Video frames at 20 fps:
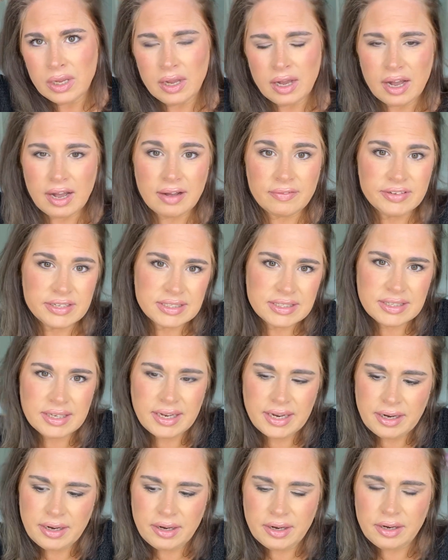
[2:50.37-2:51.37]

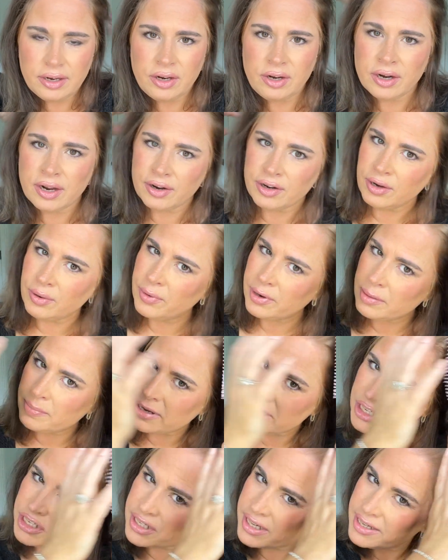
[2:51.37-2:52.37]
Obviously, you want to
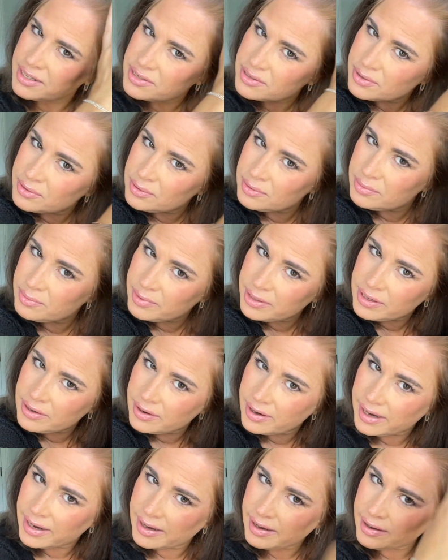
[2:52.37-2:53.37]
be gentle with your
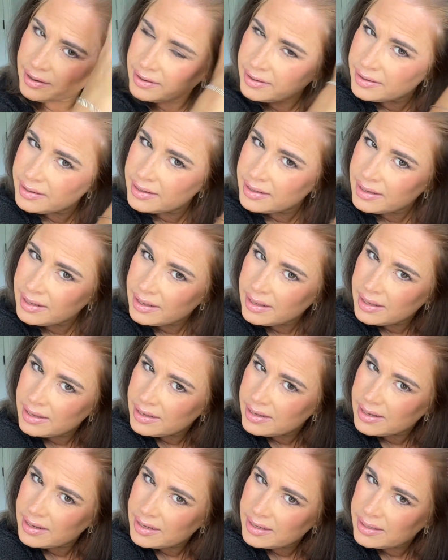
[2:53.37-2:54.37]
hair.
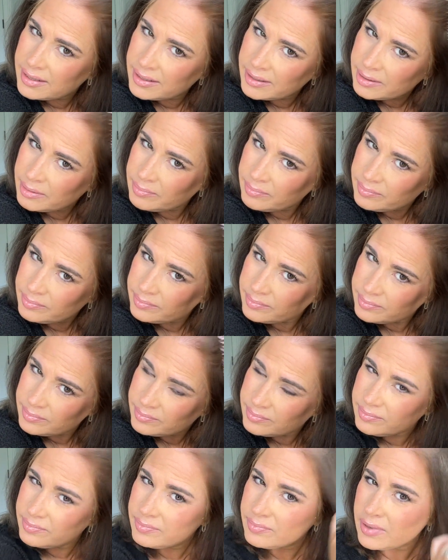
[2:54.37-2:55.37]

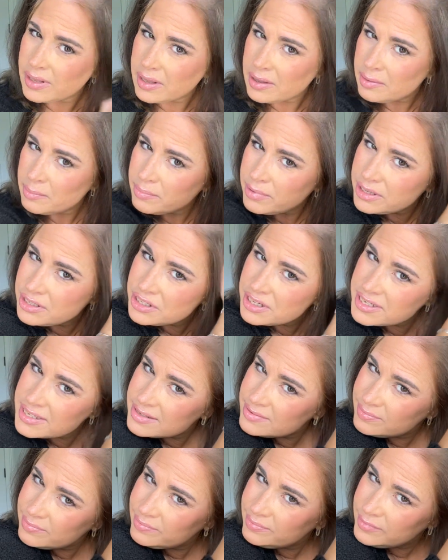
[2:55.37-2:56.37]
But
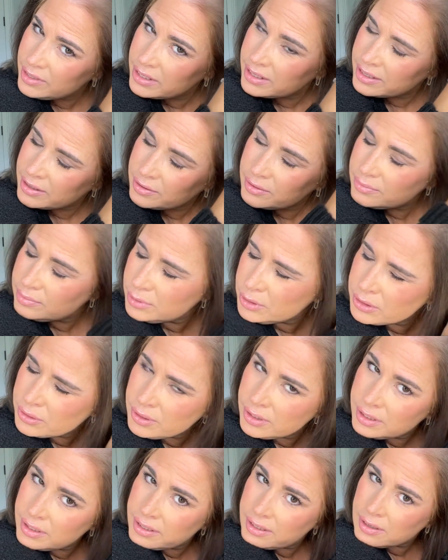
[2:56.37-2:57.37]
just, your
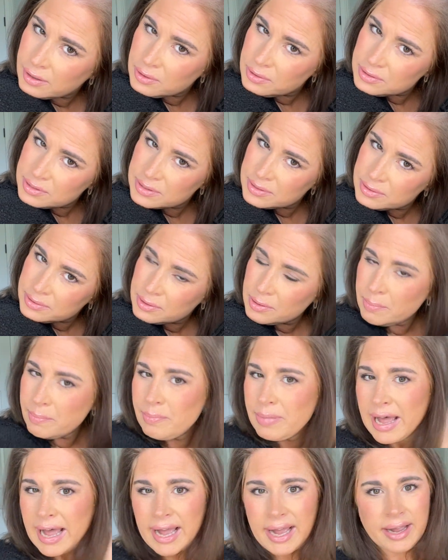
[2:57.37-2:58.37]
good old school
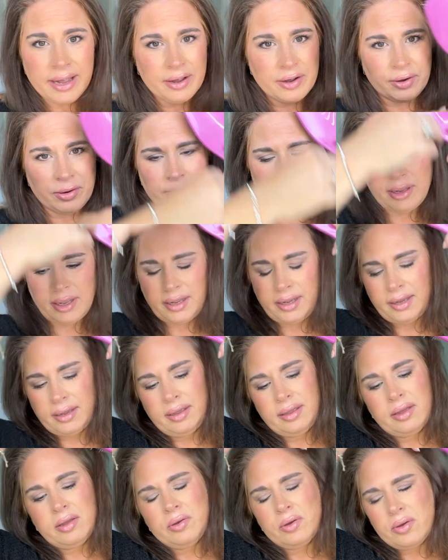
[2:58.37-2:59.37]
back combing
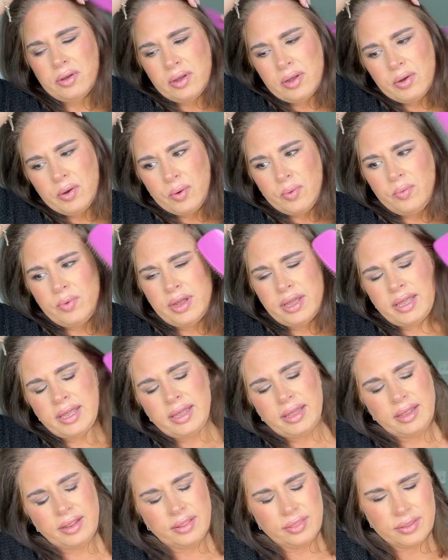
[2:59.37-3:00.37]

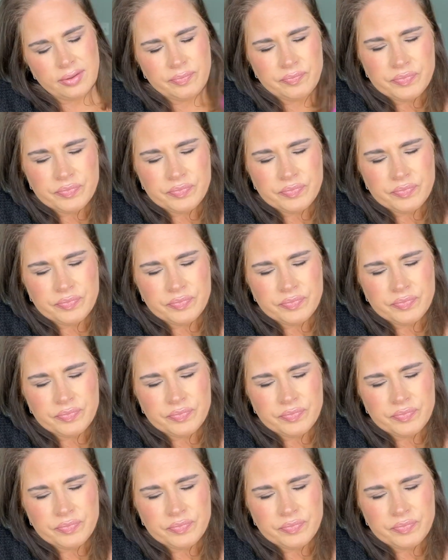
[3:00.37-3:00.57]
with,